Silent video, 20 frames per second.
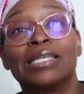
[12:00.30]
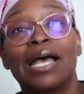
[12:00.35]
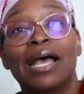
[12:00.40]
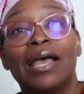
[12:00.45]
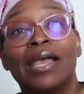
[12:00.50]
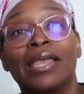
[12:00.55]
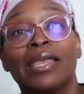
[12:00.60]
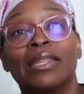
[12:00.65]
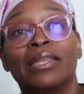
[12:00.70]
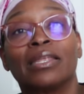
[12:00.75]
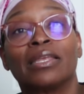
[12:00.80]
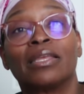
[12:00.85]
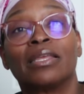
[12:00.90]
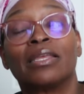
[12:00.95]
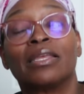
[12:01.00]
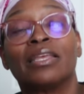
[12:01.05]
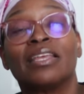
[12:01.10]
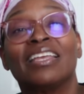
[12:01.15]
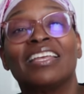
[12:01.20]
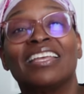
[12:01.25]
side.
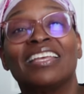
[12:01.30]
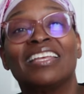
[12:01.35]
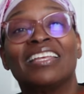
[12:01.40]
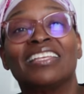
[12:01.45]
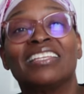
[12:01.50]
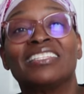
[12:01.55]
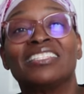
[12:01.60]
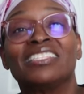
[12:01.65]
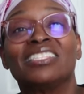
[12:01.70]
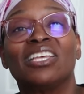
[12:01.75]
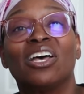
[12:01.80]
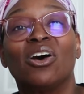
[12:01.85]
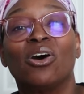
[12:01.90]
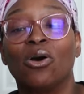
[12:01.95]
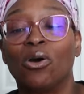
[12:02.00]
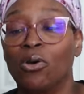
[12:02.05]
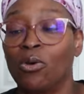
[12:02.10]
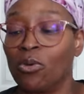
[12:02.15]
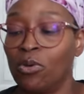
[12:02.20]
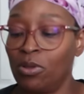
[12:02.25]

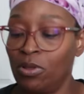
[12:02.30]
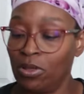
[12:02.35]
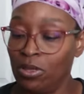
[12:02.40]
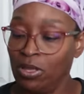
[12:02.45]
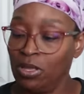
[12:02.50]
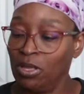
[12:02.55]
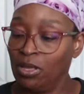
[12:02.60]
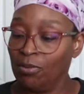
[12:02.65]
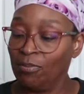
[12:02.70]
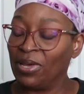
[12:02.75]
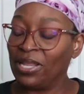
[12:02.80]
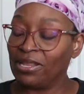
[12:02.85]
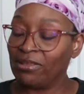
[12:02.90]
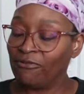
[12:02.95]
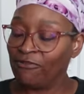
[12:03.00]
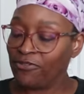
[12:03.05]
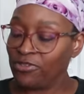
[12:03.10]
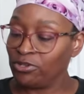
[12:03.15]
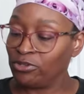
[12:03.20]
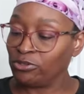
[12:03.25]
So, but
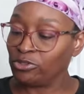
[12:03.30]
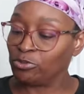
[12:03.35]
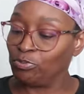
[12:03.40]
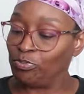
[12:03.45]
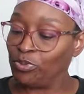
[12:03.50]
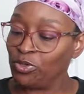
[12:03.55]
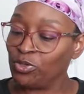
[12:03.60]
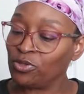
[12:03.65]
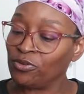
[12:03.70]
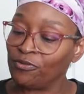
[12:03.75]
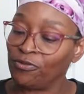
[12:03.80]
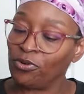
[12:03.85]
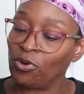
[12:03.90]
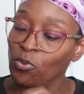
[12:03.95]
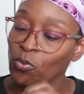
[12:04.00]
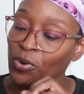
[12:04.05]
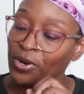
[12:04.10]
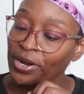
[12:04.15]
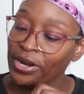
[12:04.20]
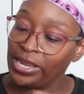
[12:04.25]
it feels
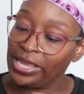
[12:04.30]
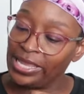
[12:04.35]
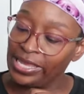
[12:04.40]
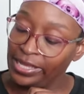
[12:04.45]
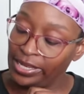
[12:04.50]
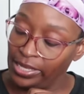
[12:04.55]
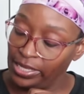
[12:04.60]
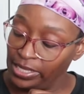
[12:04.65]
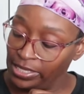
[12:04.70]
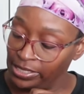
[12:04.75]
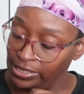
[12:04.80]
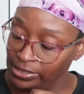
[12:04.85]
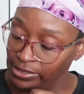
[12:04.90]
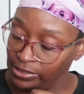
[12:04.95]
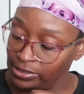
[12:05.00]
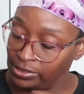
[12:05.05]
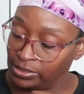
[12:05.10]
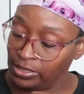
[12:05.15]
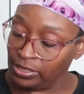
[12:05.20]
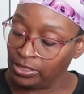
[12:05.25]
beautiful where it
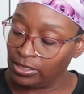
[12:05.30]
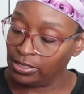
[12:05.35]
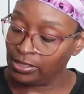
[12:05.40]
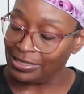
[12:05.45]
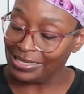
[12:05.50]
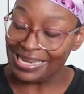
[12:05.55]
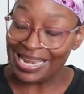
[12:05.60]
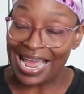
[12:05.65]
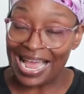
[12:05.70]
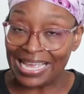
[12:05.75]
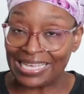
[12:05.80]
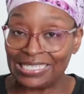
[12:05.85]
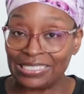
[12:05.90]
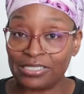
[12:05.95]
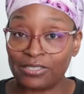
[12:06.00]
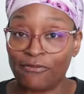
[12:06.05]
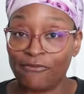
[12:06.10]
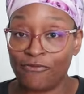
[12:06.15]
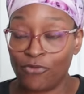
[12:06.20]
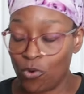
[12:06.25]
is
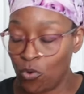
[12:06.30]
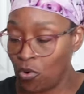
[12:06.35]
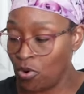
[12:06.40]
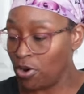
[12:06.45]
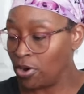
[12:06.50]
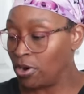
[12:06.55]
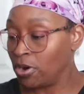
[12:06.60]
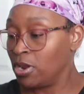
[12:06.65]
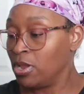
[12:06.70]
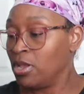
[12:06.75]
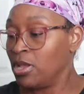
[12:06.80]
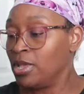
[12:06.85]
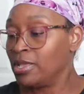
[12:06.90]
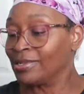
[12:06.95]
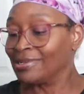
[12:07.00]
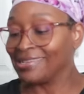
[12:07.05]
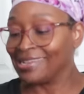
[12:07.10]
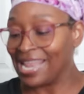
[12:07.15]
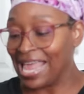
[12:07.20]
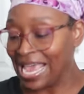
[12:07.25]
nice for
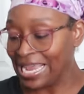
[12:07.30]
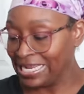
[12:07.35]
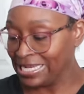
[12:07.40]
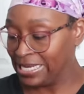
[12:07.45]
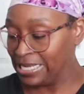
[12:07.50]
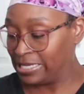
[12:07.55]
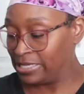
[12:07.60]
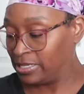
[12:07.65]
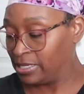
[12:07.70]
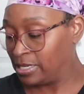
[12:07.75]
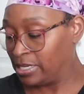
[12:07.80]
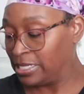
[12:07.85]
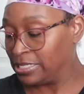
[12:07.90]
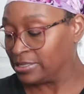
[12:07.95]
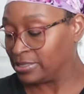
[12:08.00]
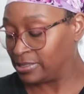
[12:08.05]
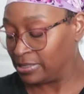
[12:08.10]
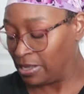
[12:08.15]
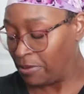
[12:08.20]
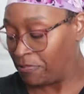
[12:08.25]
lining
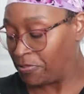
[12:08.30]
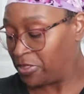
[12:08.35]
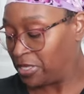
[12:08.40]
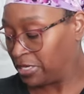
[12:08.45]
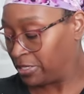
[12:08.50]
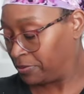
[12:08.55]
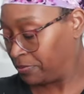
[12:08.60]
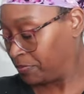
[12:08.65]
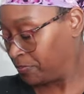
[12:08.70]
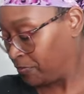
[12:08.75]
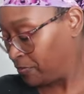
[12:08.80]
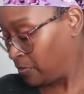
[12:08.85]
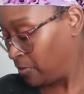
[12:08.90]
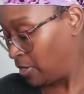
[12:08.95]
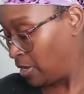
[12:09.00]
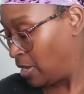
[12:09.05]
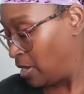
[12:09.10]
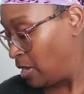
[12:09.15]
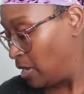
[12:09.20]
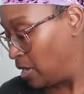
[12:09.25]
in something.
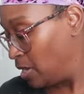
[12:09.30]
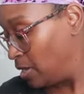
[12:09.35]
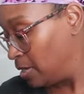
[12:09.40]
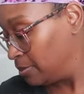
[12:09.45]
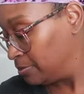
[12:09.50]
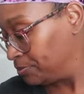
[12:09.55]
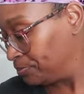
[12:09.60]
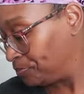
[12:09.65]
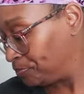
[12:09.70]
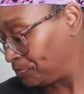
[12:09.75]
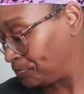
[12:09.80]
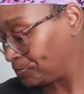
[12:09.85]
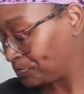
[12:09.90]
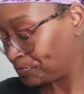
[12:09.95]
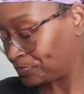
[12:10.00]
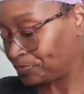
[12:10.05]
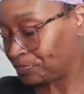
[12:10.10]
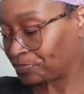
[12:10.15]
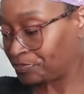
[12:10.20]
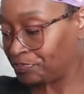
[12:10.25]

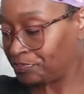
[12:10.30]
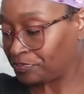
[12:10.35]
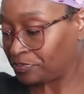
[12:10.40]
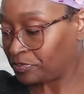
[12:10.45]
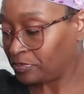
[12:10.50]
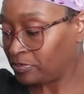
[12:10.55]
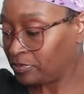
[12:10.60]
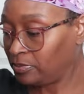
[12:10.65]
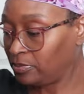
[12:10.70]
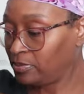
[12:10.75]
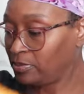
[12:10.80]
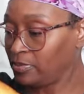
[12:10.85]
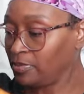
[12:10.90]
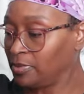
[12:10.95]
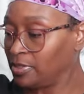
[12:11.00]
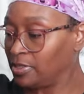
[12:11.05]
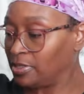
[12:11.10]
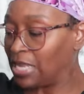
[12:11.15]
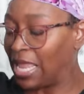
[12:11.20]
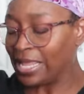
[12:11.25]

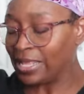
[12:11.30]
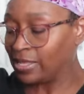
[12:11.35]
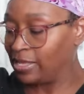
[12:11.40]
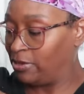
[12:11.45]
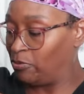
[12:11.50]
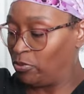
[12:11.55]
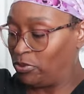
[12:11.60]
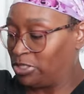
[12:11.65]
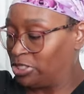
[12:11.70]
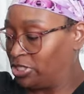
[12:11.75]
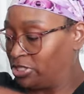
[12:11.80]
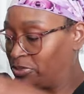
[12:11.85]
Like it would